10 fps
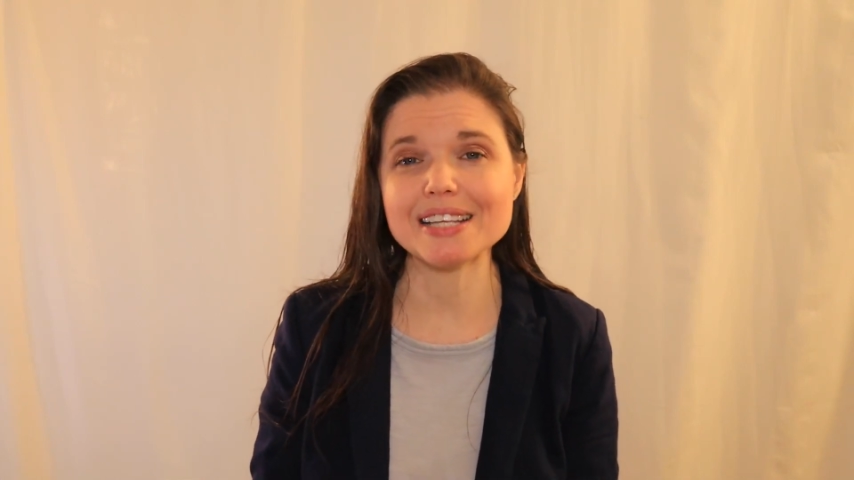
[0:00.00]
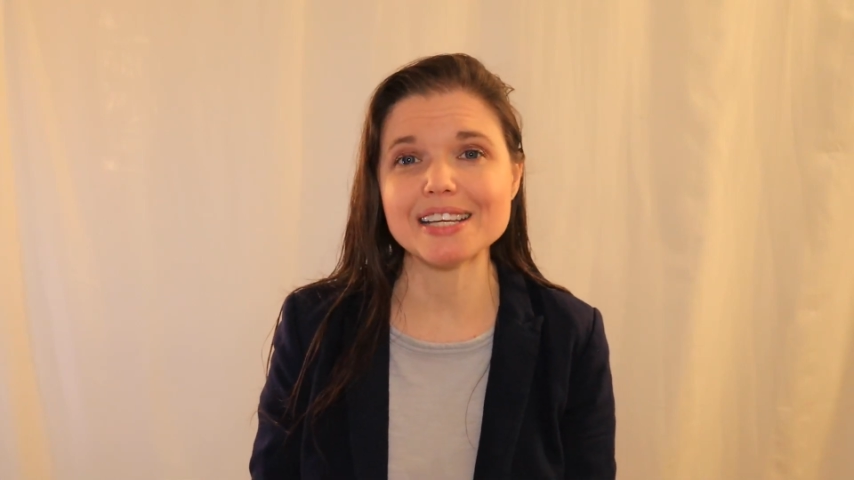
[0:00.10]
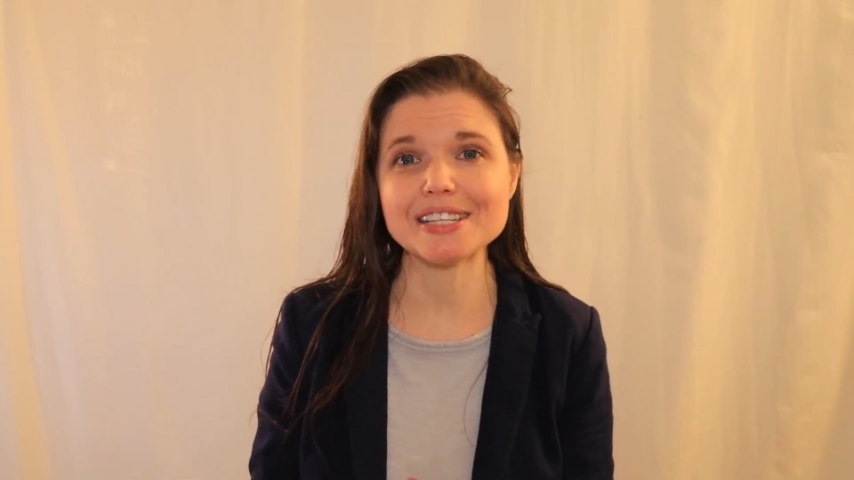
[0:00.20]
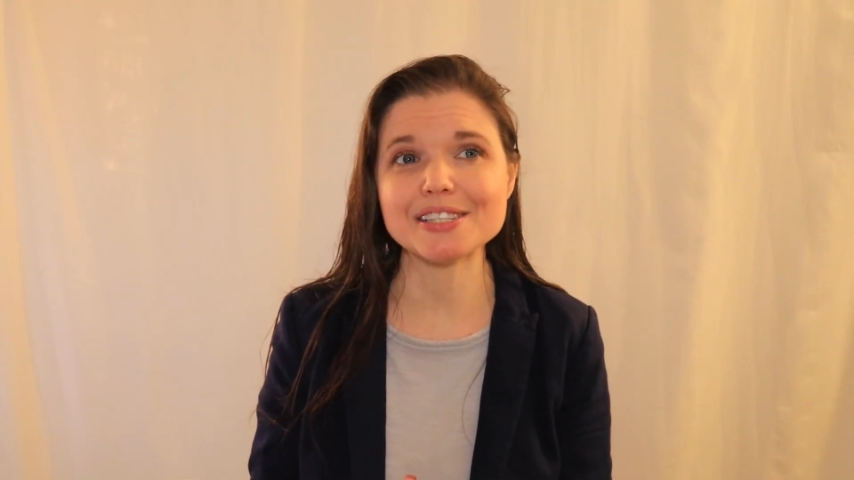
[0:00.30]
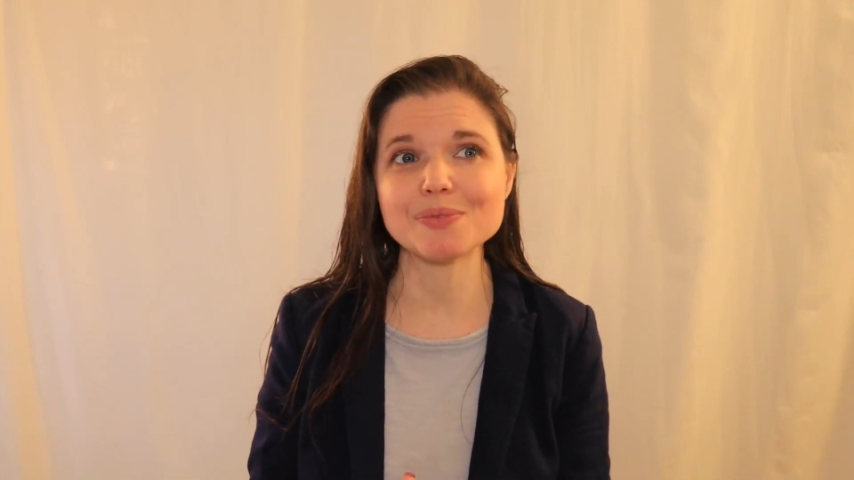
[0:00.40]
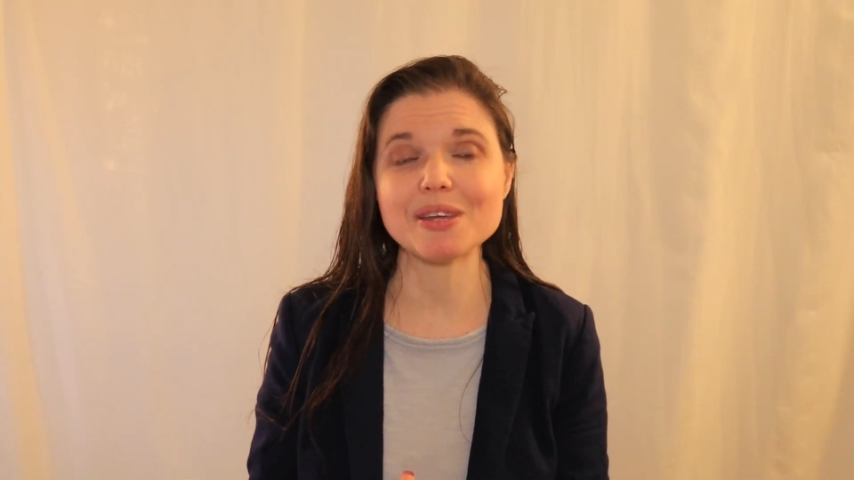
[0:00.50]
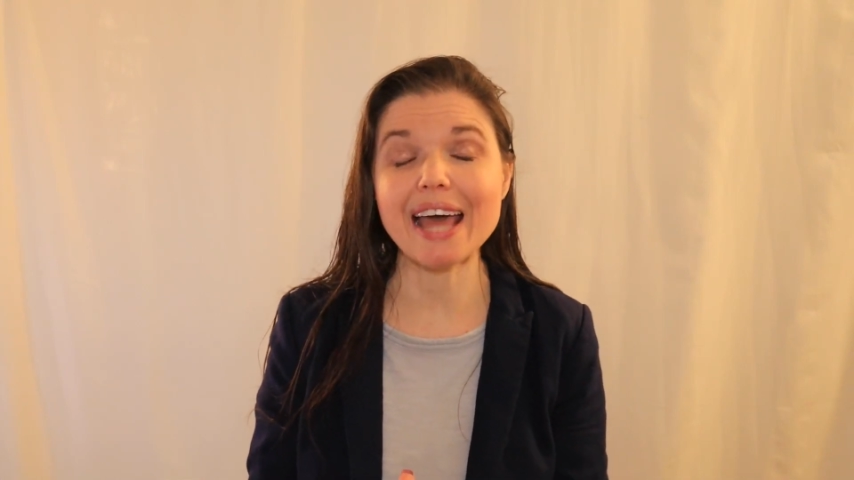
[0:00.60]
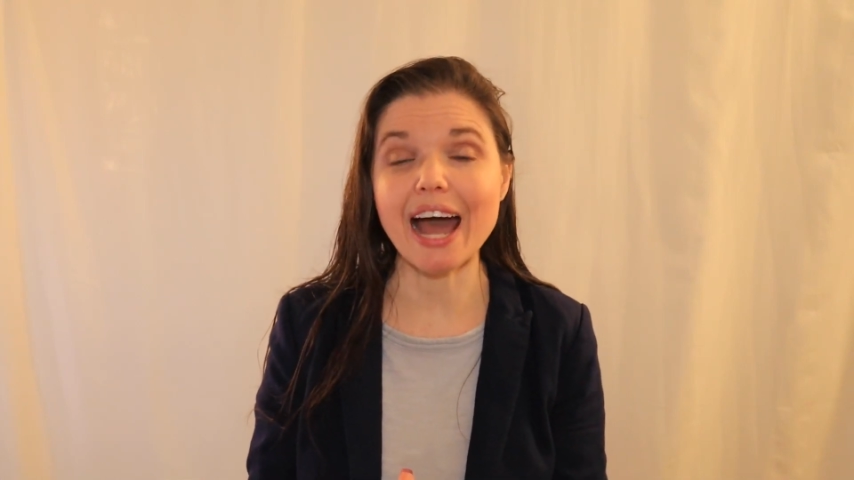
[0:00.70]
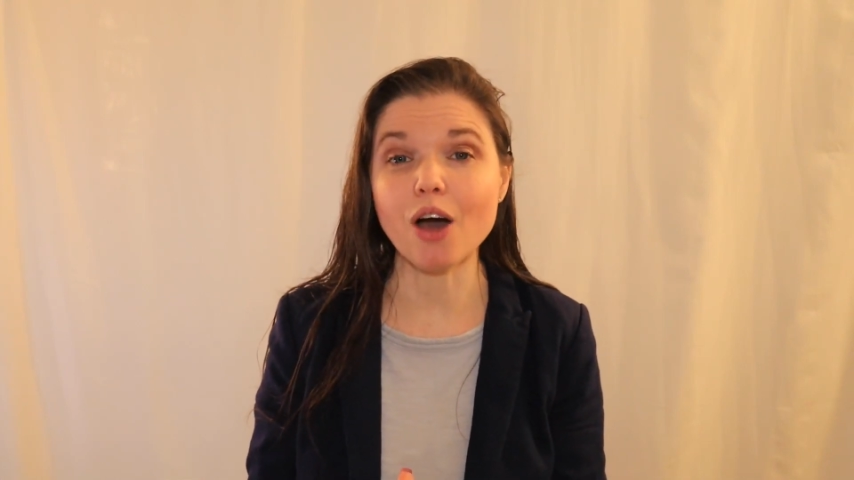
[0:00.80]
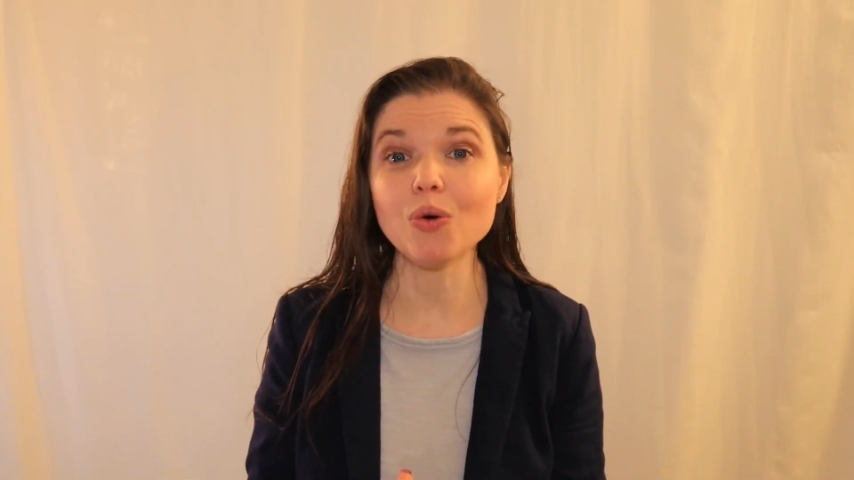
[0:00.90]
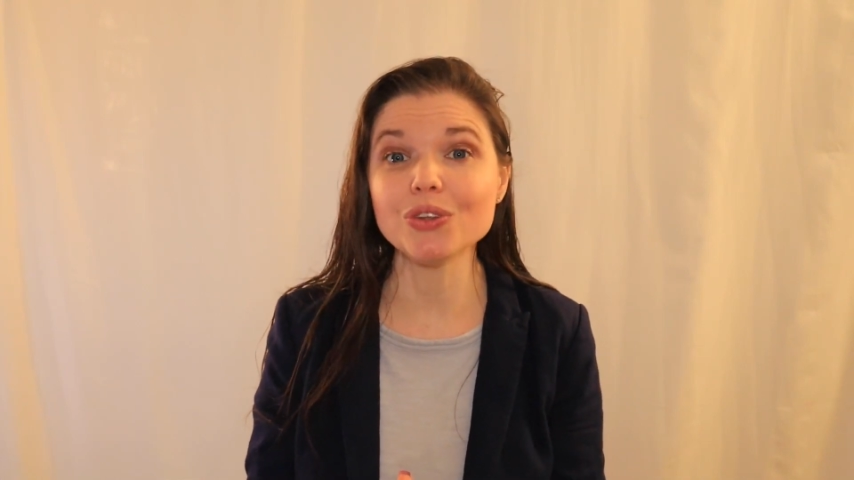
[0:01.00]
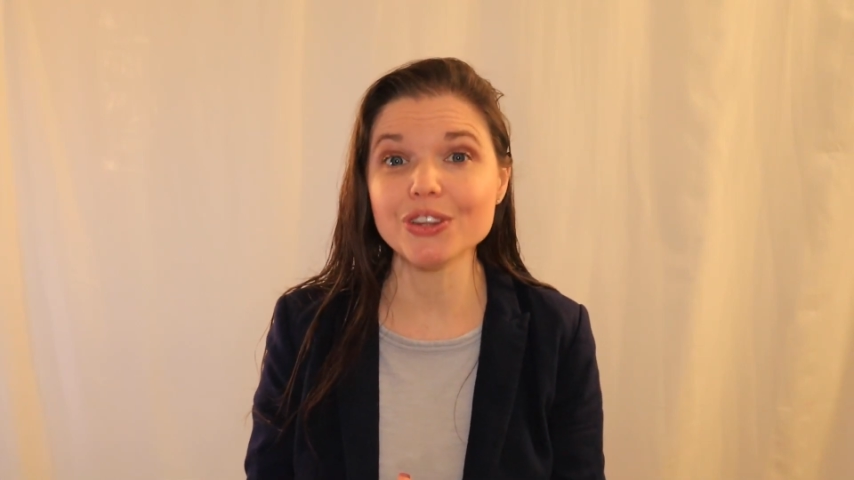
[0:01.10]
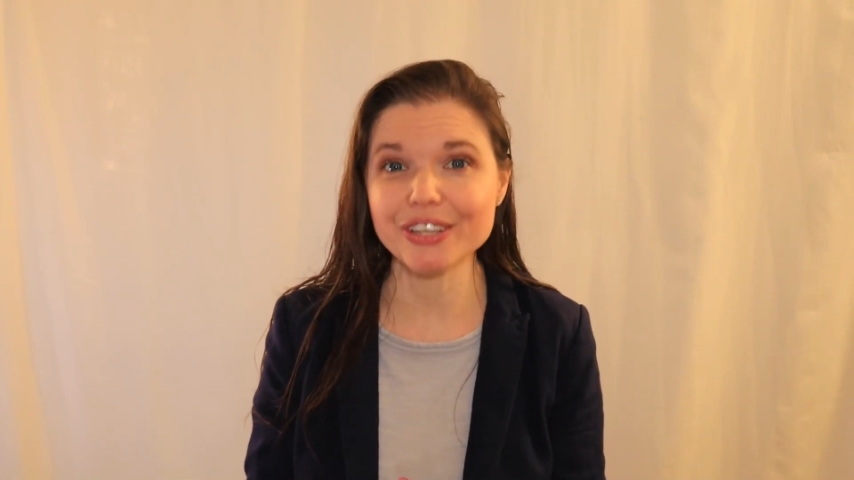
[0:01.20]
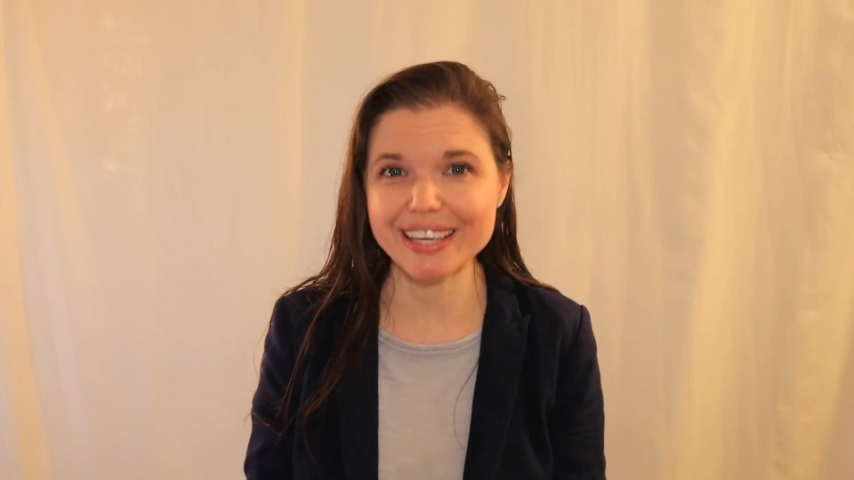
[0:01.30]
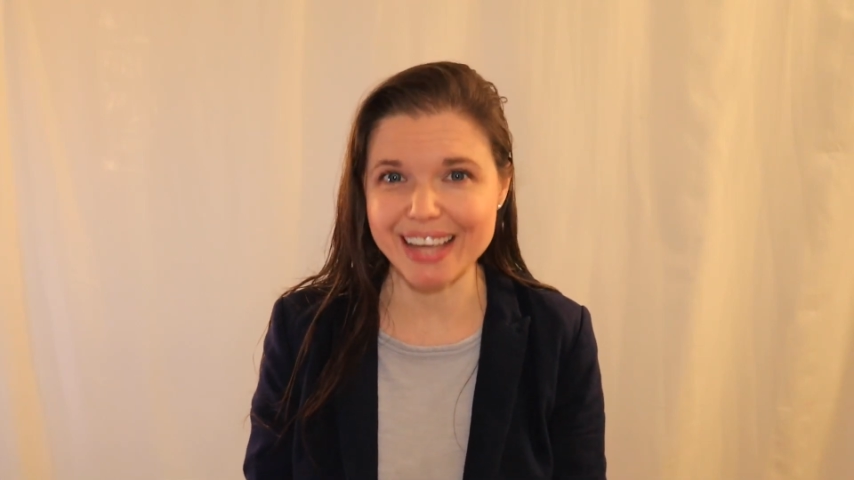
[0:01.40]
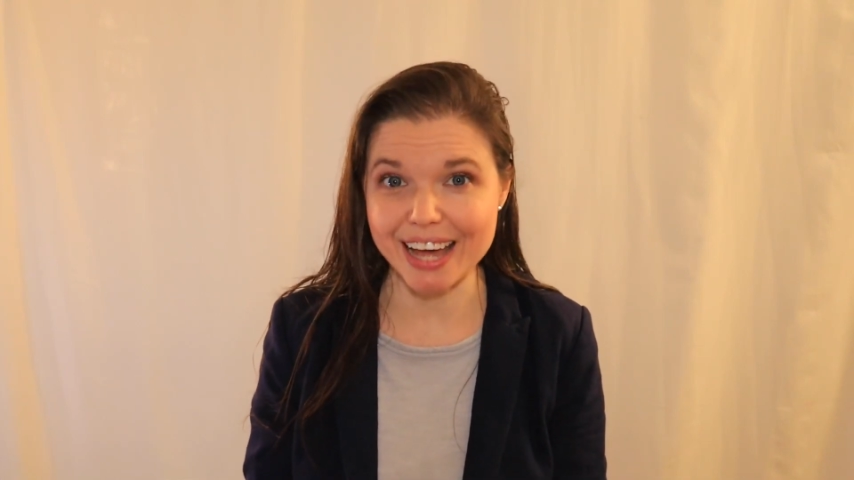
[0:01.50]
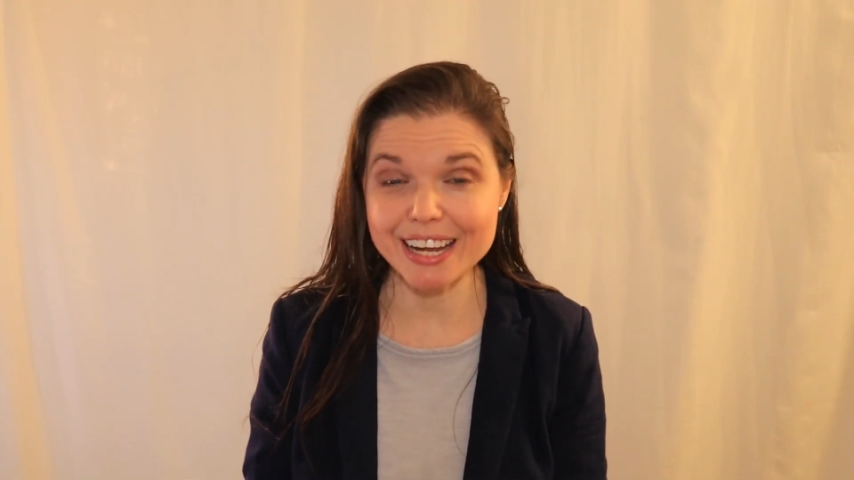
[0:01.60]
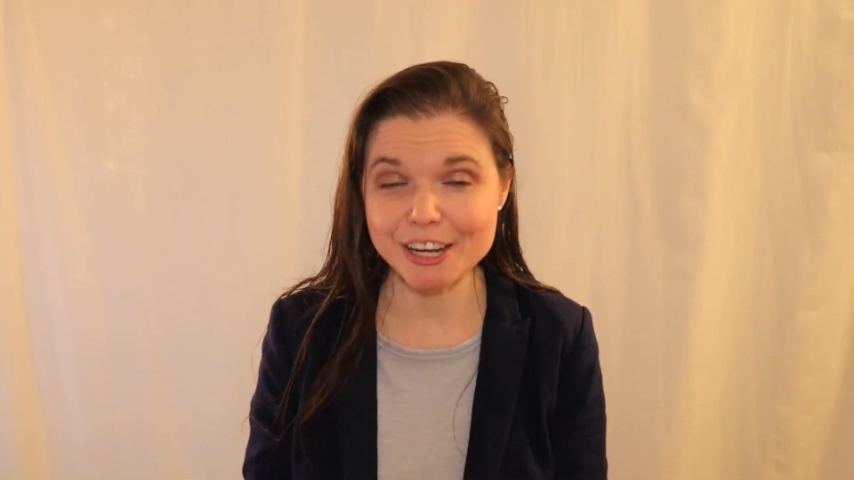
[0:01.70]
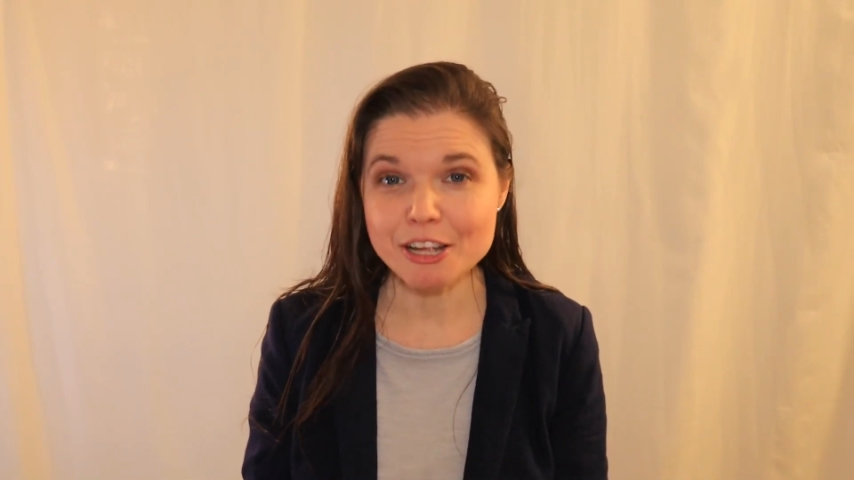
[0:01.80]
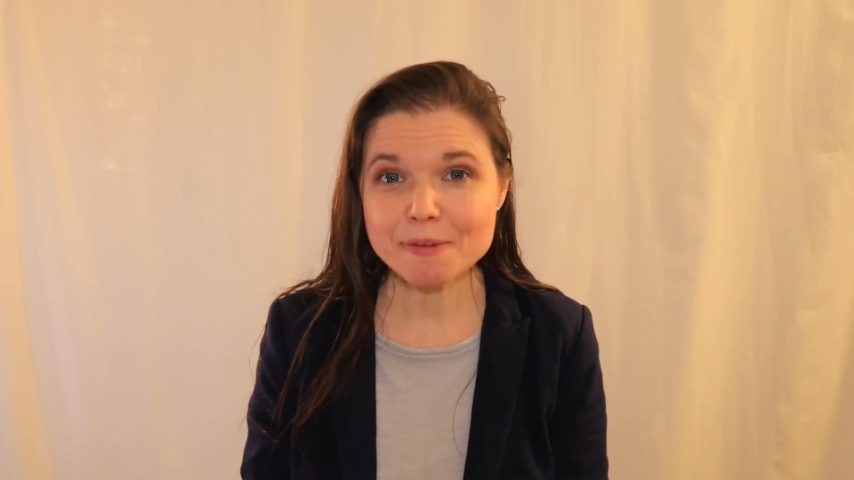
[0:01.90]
sentence without looking at it.